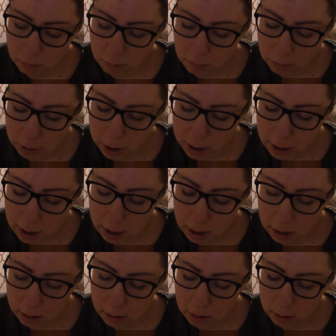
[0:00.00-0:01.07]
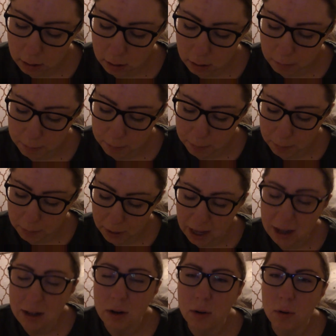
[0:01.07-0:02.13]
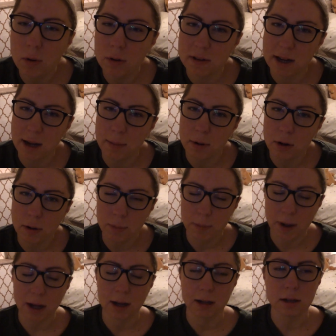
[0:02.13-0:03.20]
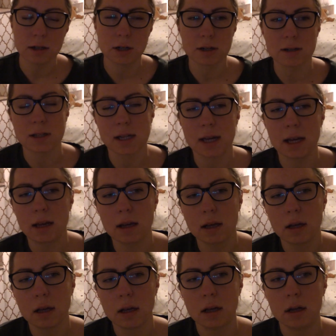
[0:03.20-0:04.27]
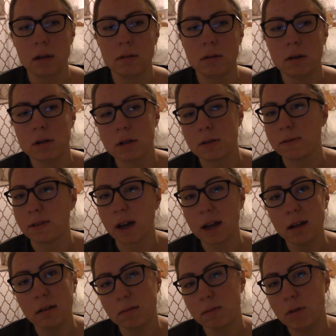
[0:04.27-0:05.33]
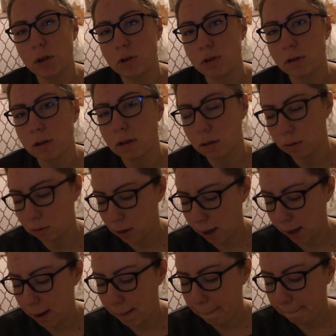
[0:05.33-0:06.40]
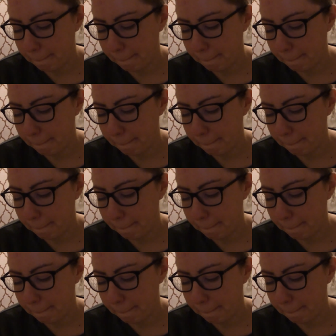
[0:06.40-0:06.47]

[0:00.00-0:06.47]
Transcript: pretty blank all day, but not bad, just fine, neutral, okay.